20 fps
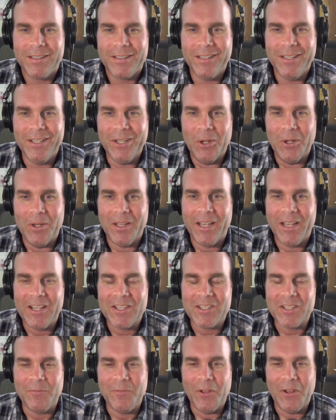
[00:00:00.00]
I
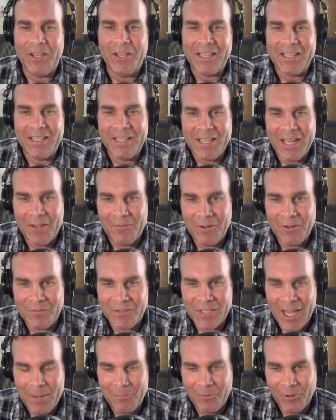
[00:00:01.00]
guess I felt like I didn't have enough
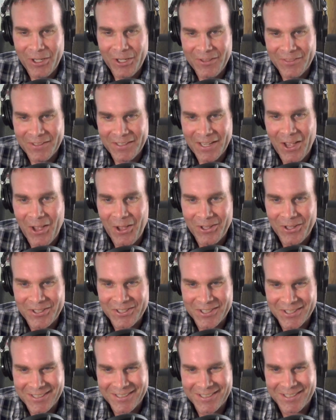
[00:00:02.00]
time for anything else.